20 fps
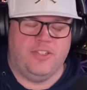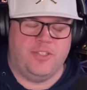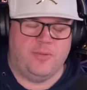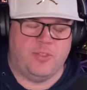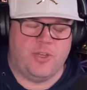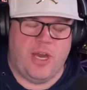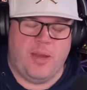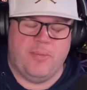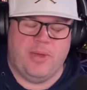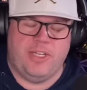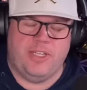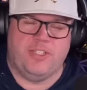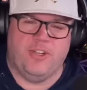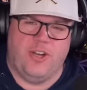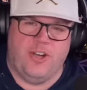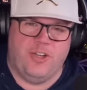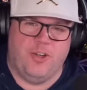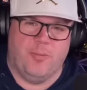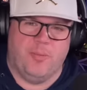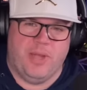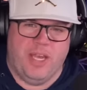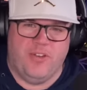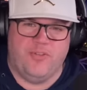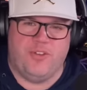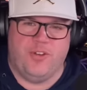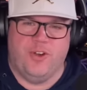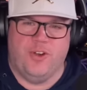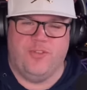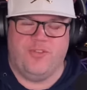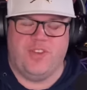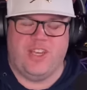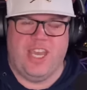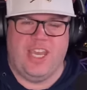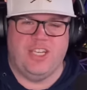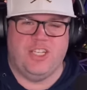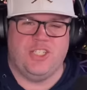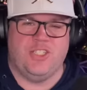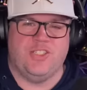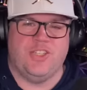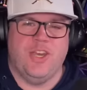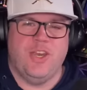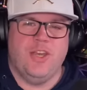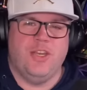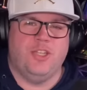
subscribe button, turn on your bell for notifications.